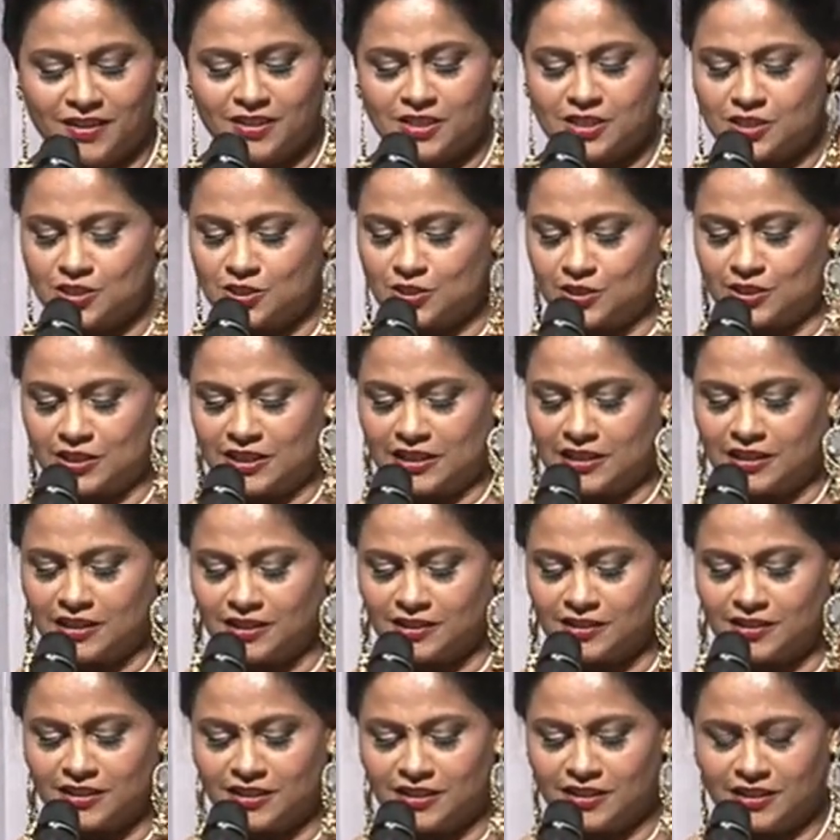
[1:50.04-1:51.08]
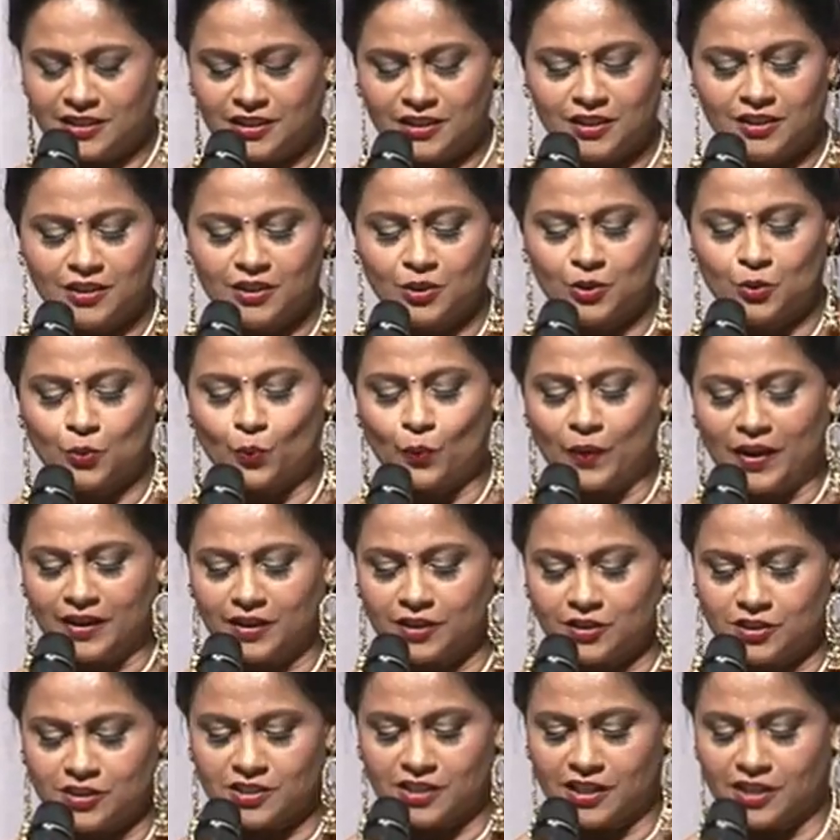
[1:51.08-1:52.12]
Srinidhi
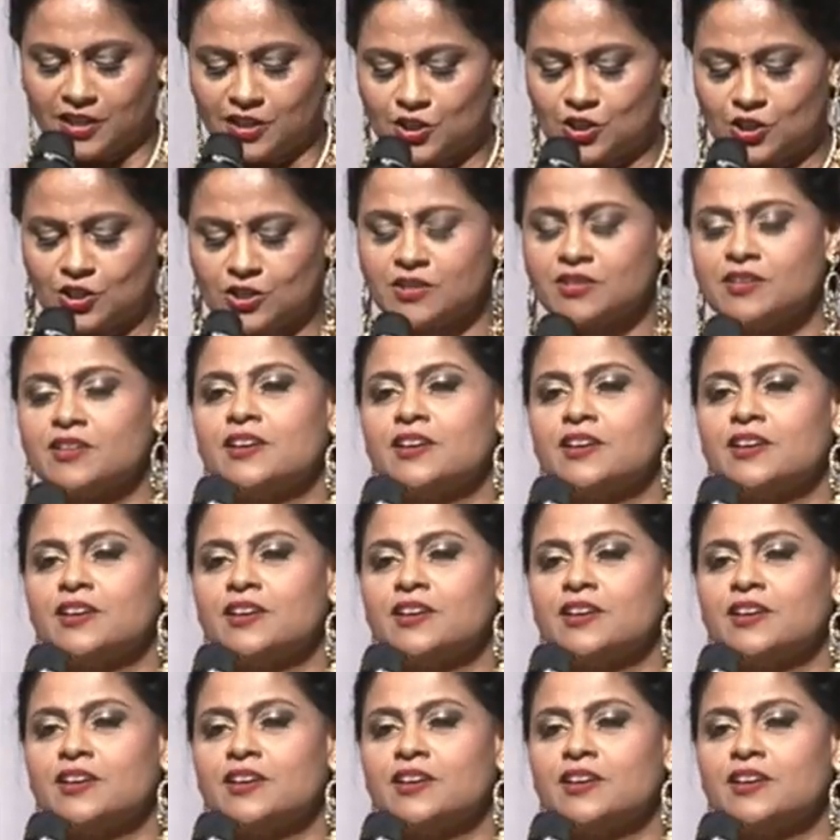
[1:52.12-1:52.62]
Venkatesh,